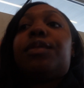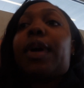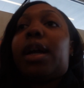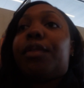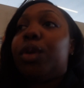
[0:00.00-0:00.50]

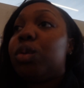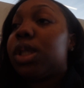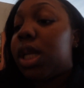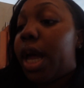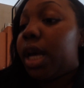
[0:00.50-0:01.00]
find a few
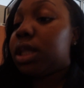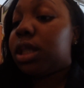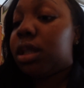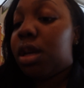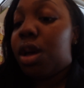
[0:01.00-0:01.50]

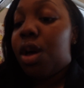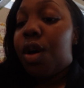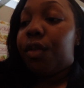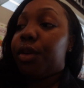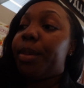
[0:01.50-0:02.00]
snacks
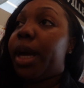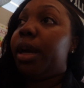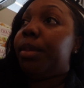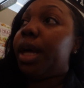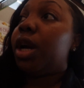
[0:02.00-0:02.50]
for
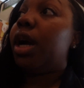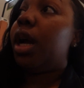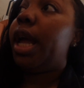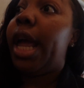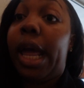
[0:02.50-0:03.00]
babe better.
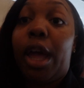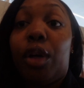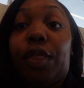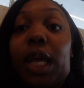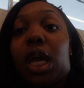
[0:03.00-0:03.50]

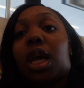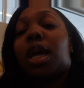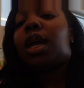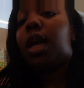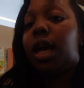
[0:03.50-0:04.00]

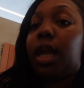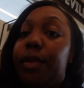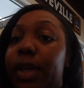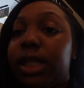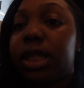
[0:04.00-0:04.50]
And
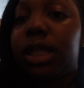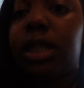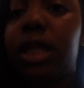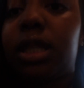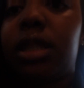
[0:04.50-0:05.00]
if he
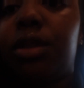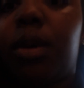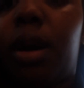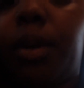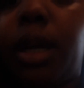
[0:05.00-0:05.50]
sees this,
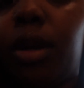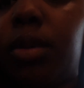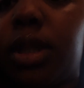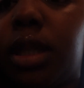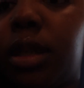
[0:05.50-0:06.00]
you already know
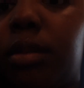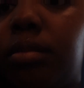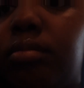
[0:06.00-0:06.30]
what's up